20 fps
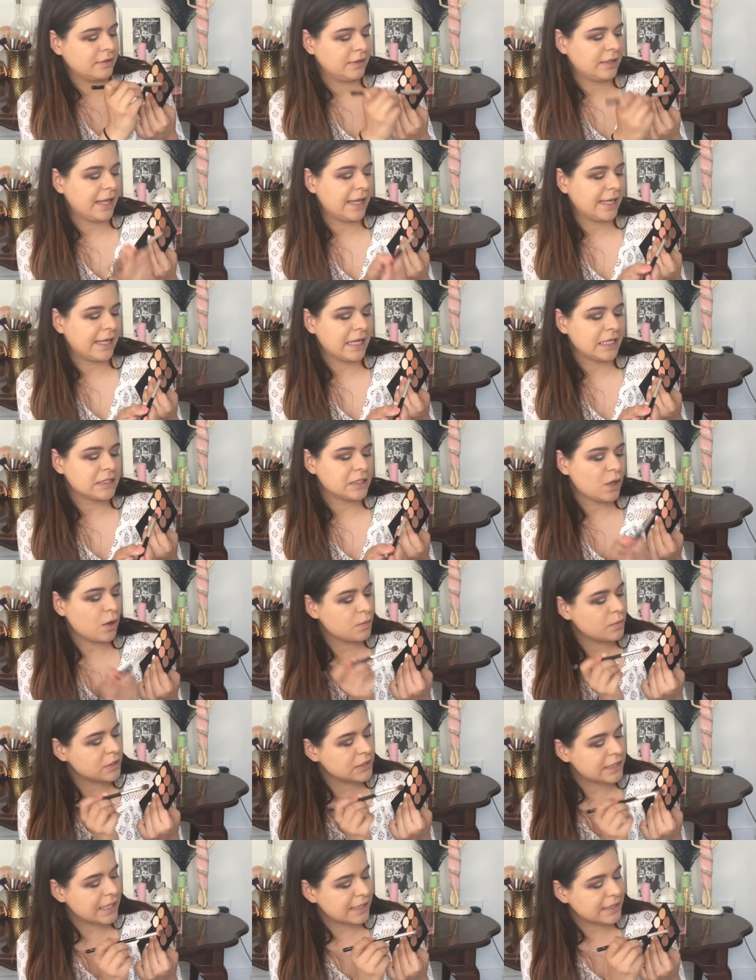Like it's
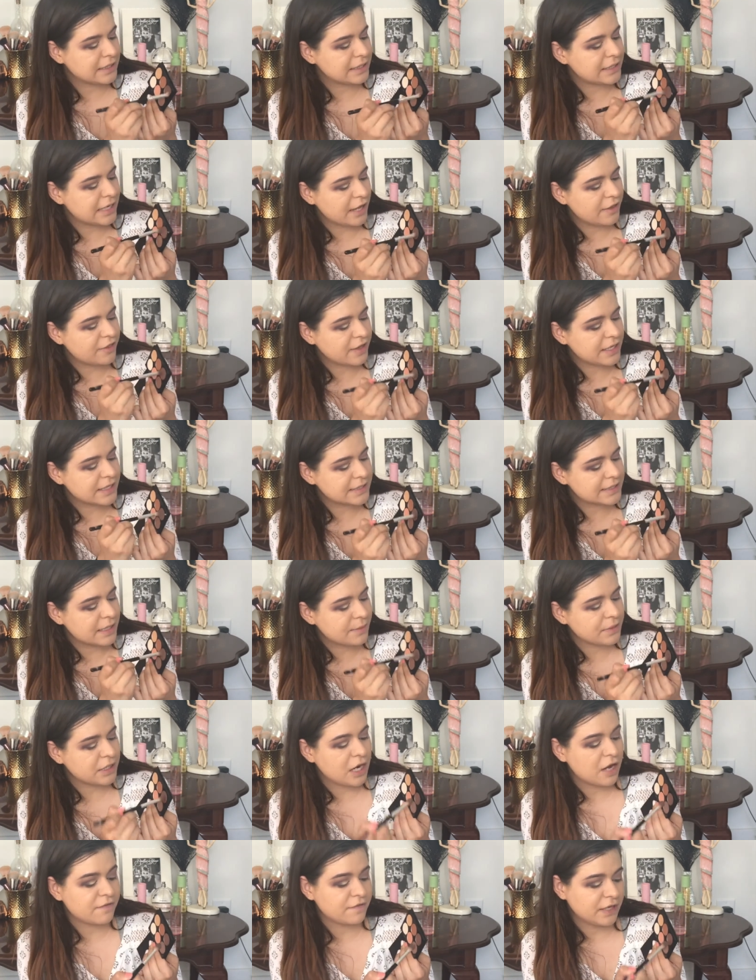almost like nothing is
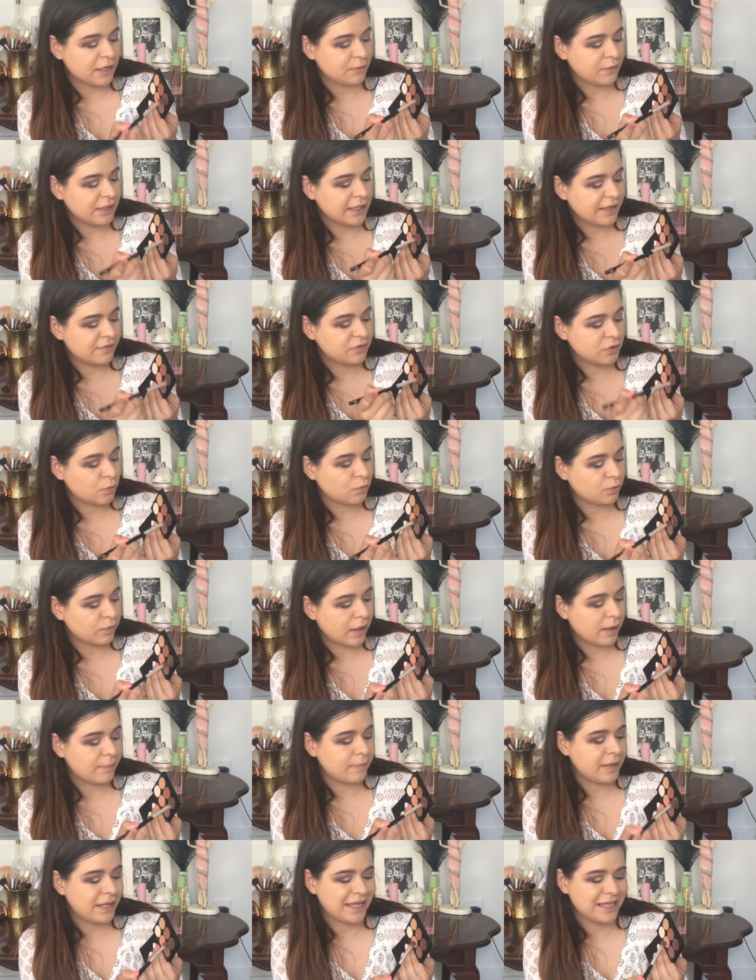coming off and I really have to
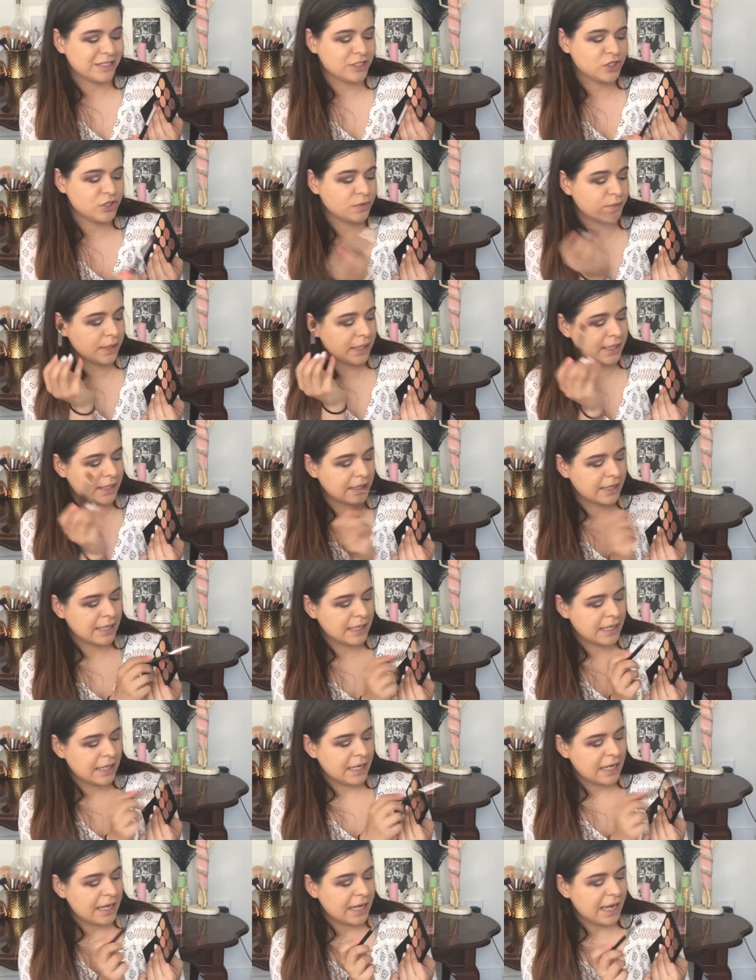rub into it.
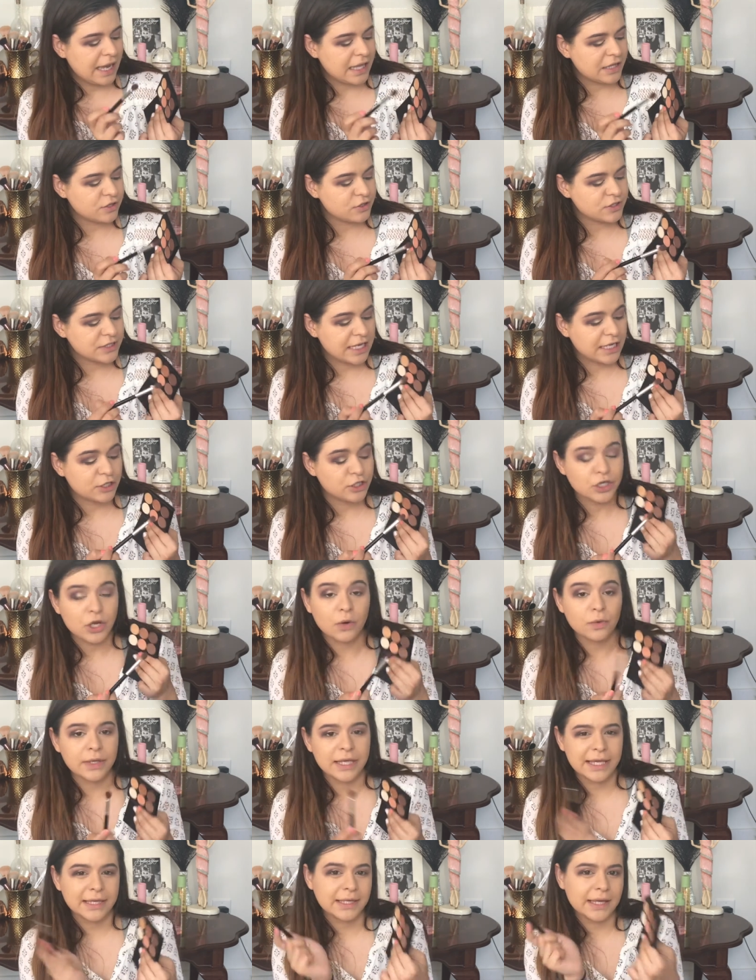And there's like
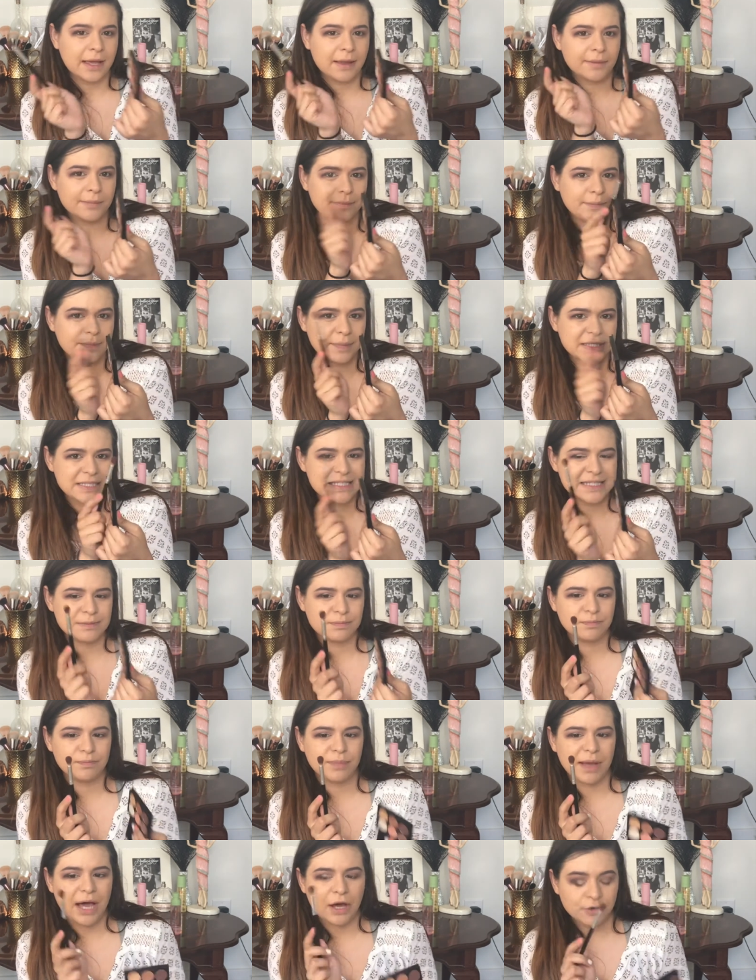no kick up, but
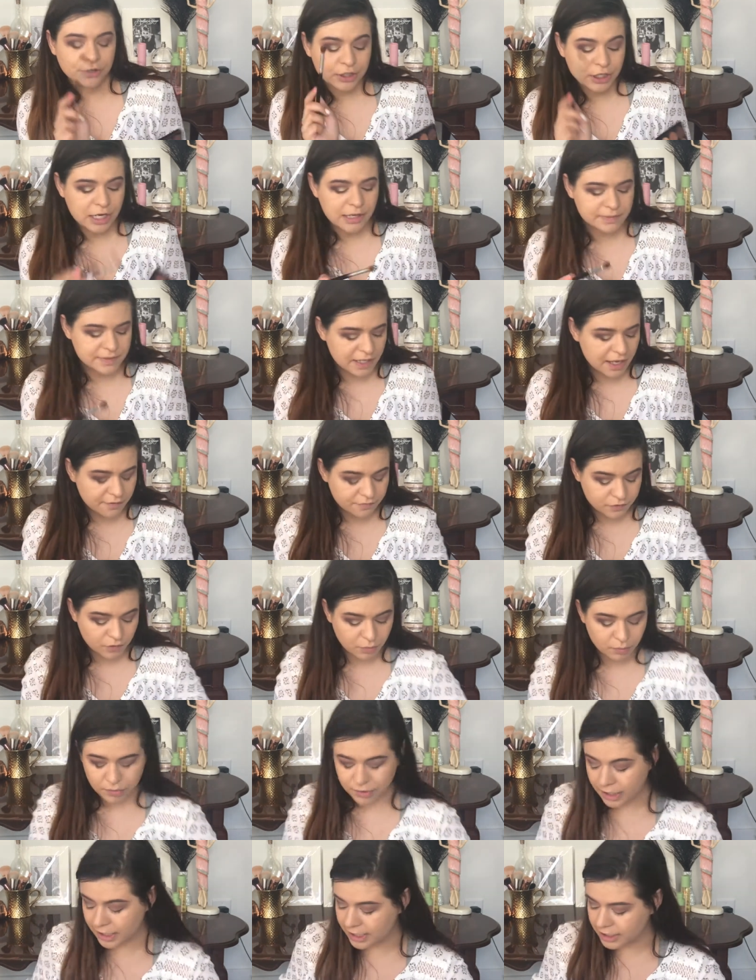powder comes off the
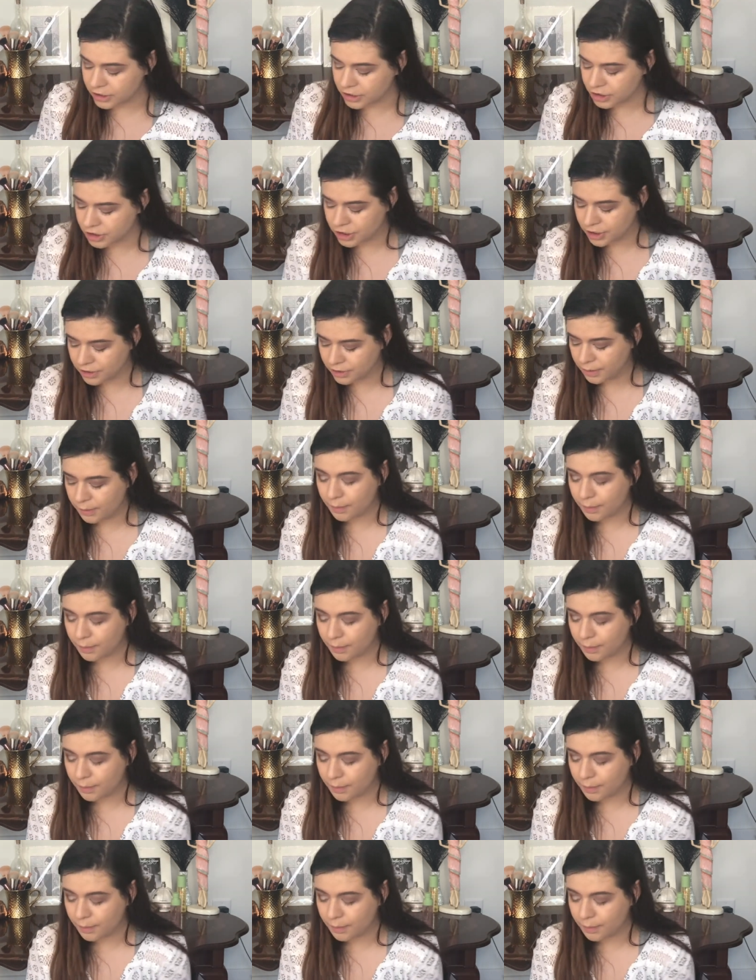brush.